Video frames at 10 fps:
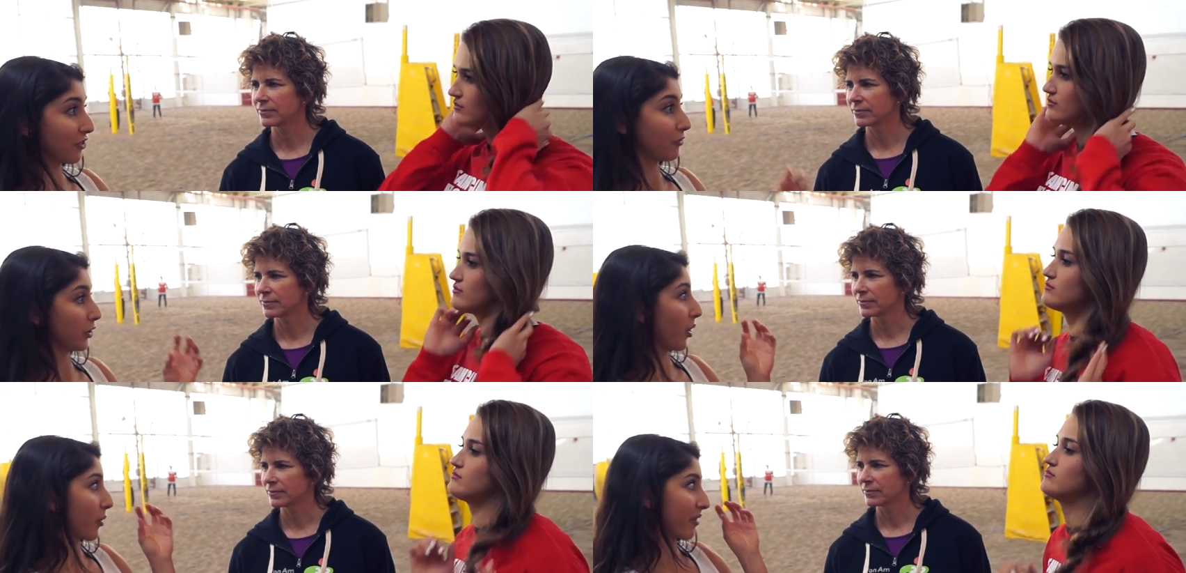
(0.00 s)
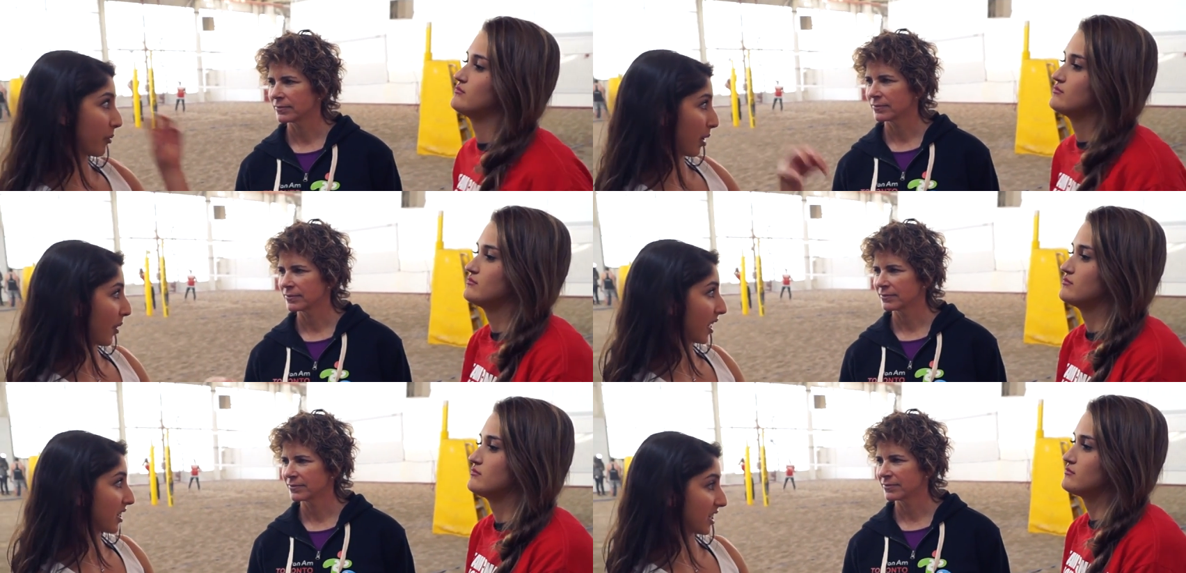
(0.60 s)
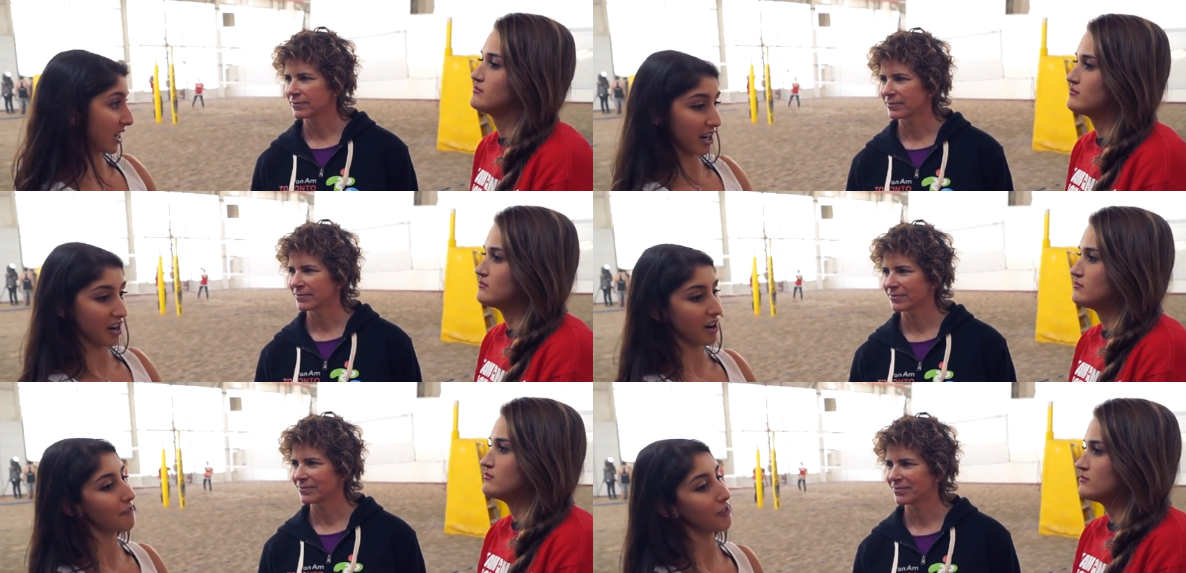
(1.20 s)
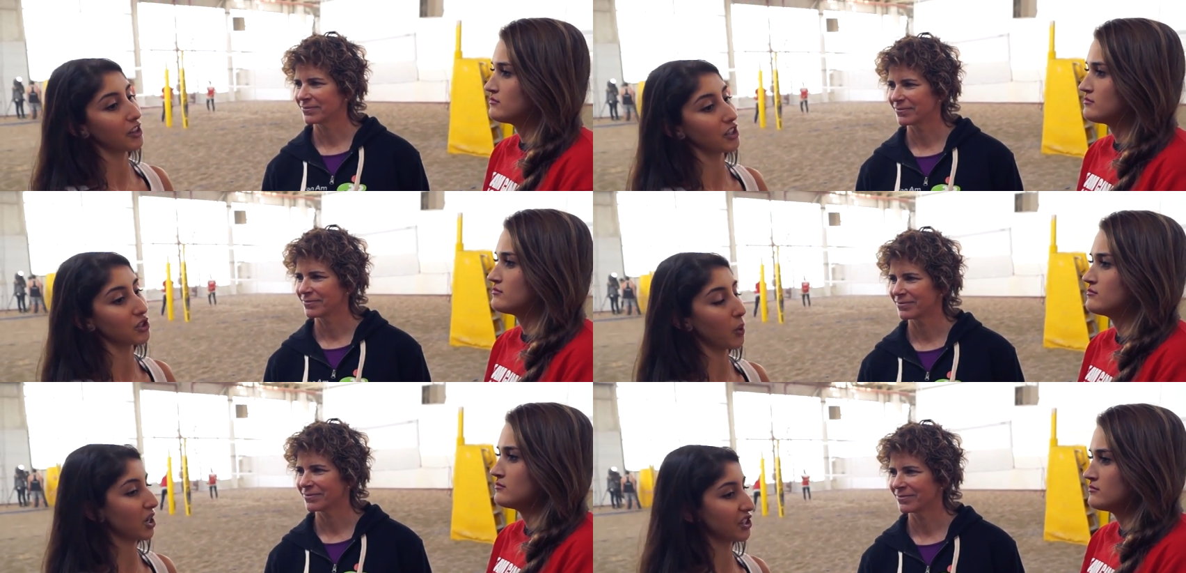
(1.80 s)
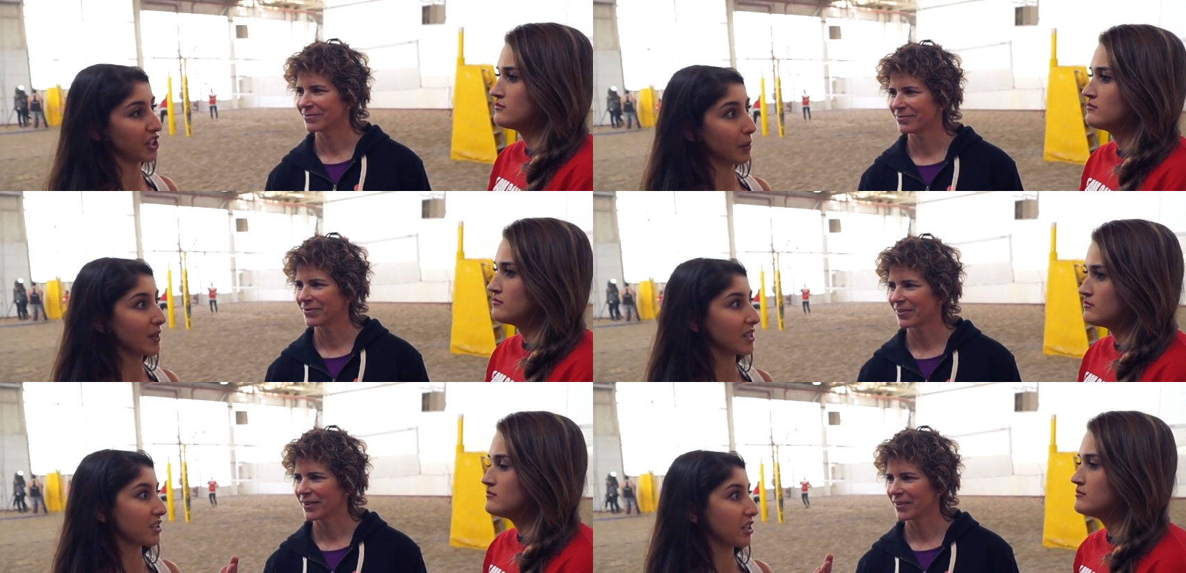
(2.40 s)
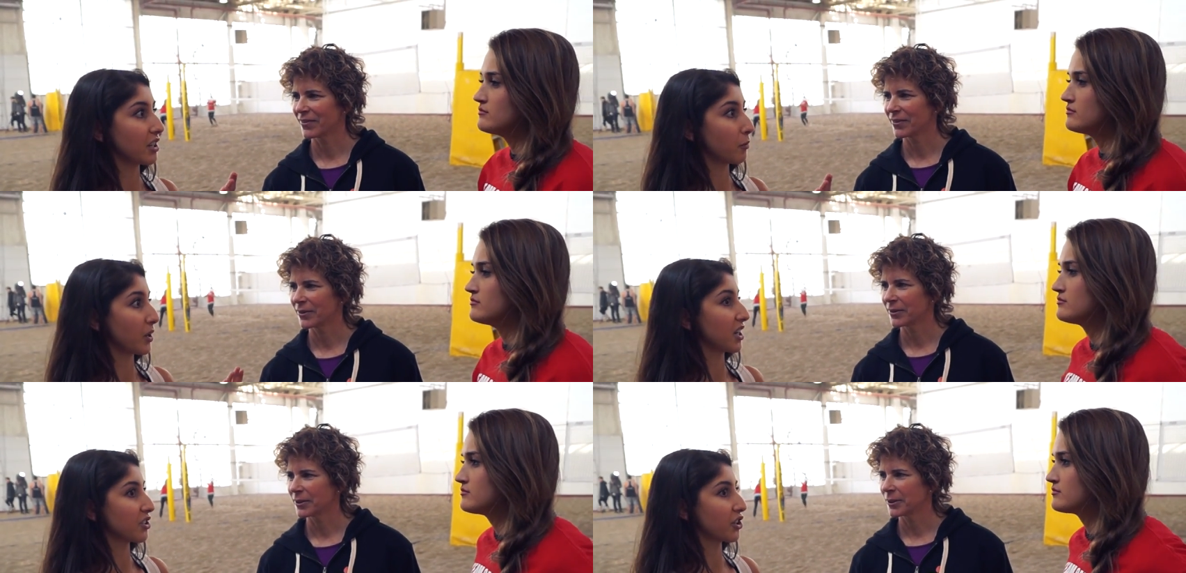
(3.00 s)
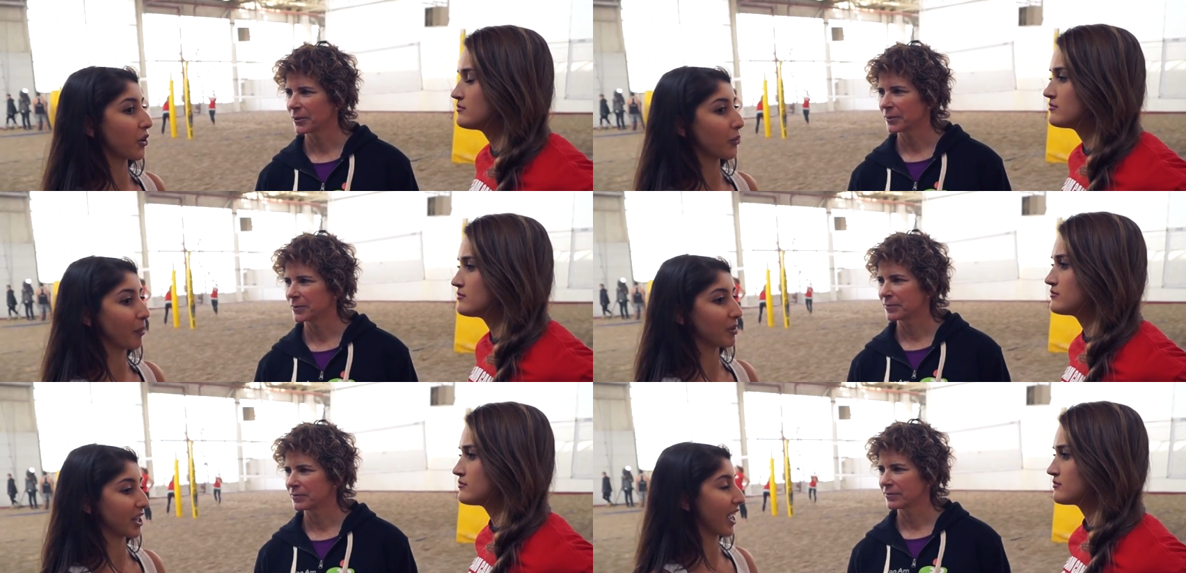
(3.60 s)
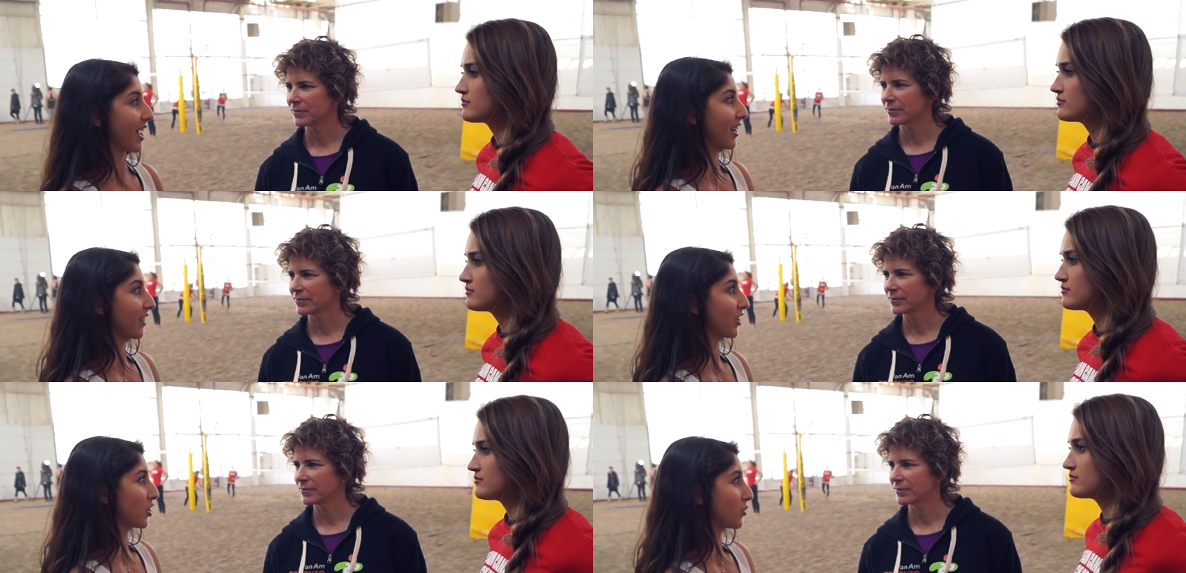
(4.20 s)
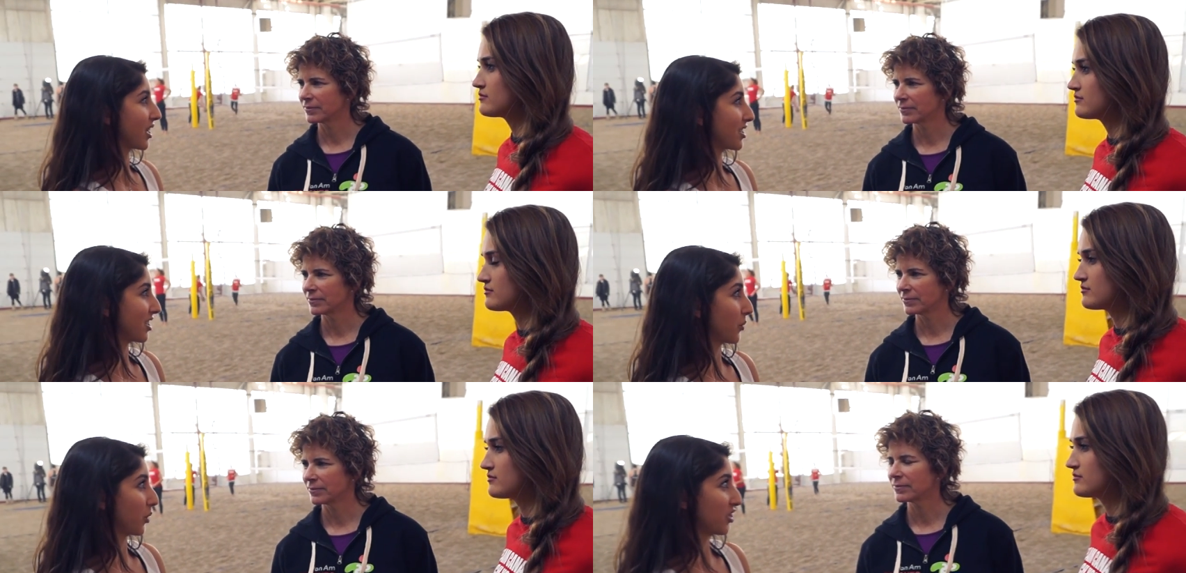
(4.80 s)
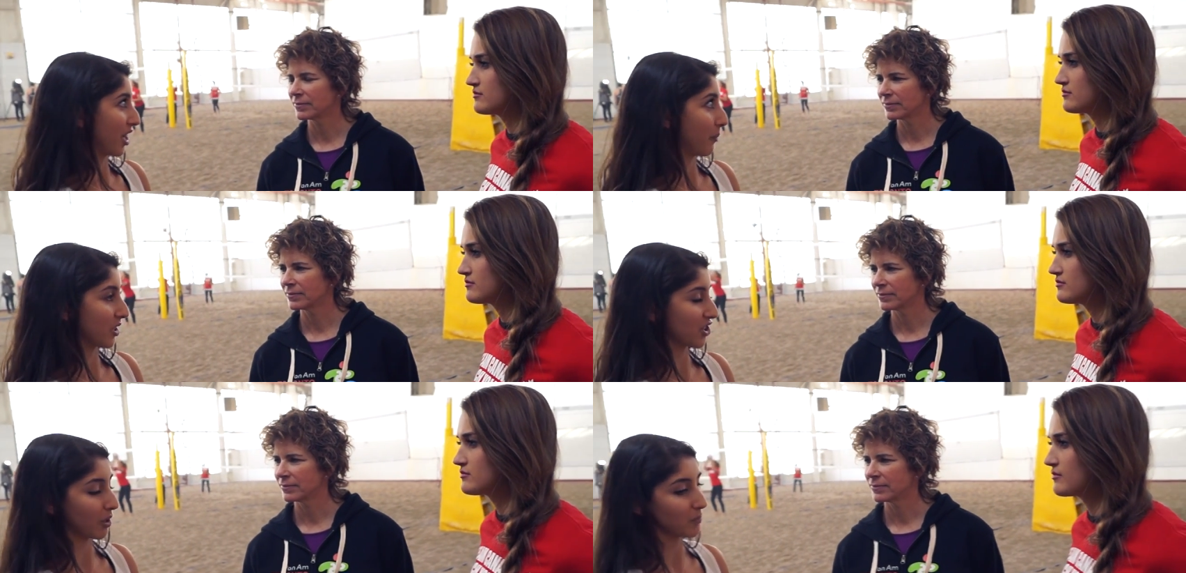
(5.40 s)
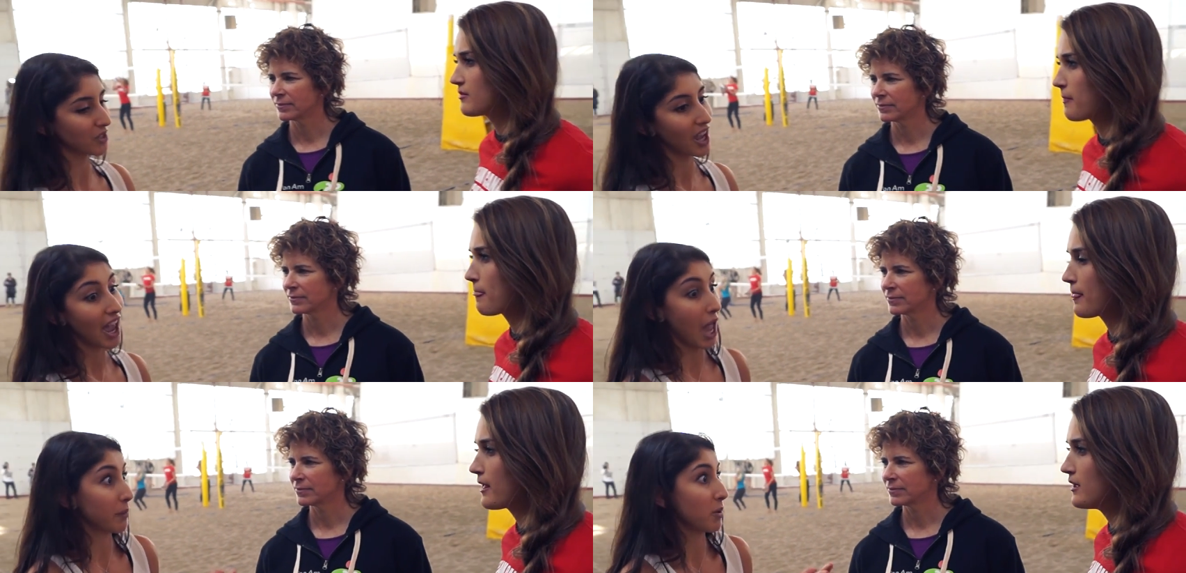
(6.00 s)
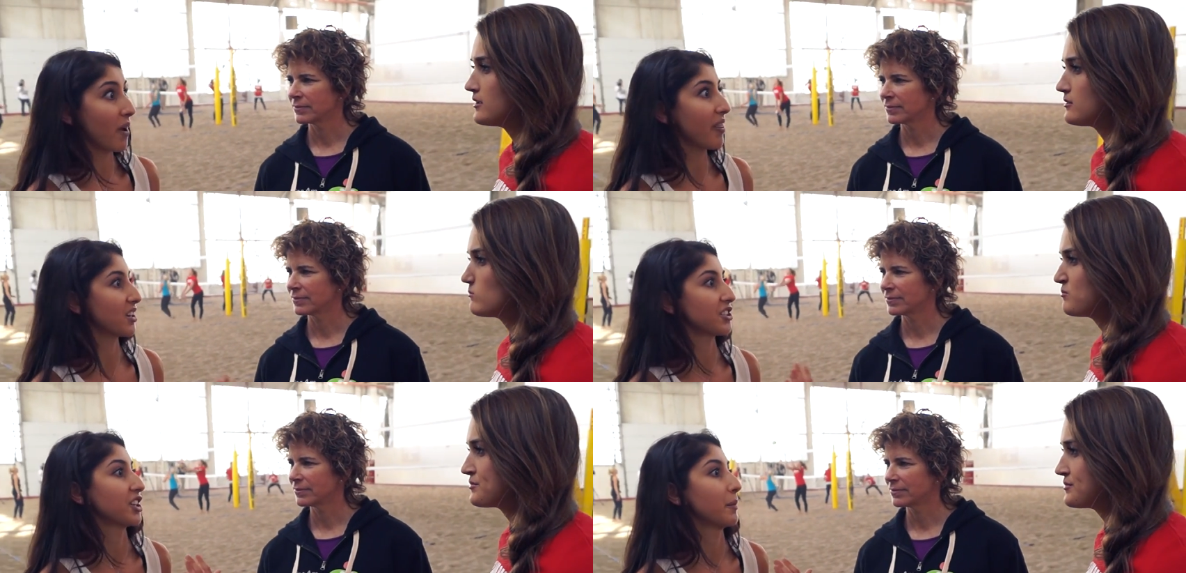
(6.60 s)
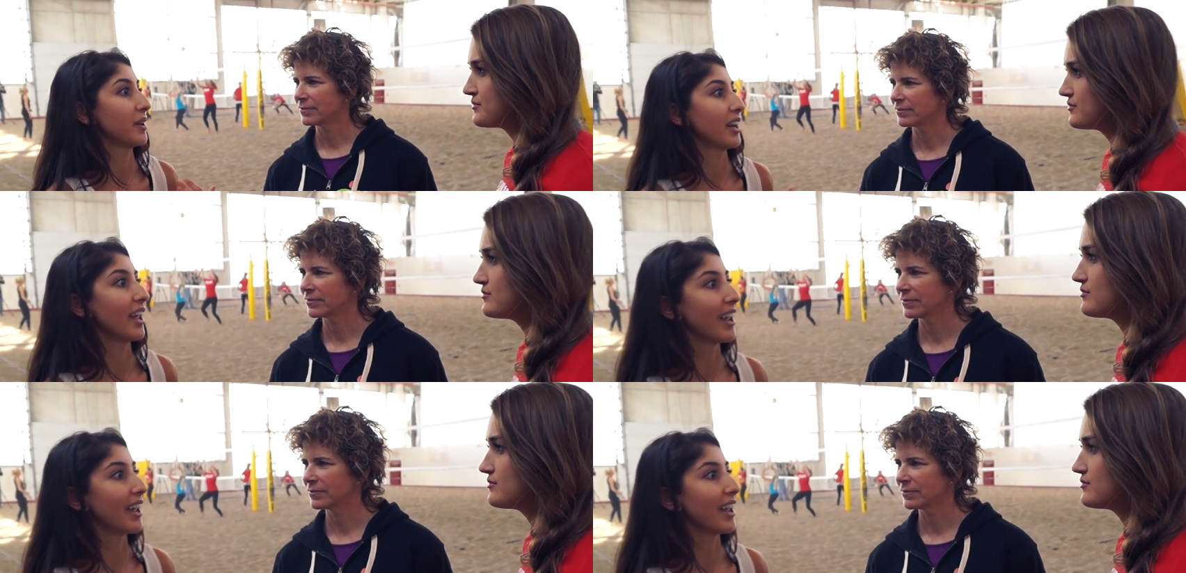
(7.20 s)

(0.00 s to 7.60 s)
Speaker 1: She flew all the way from Winnipeg to here for this one tournament to see if we get to go represent Canada at the U nineteen World Championships, and we won that tournament.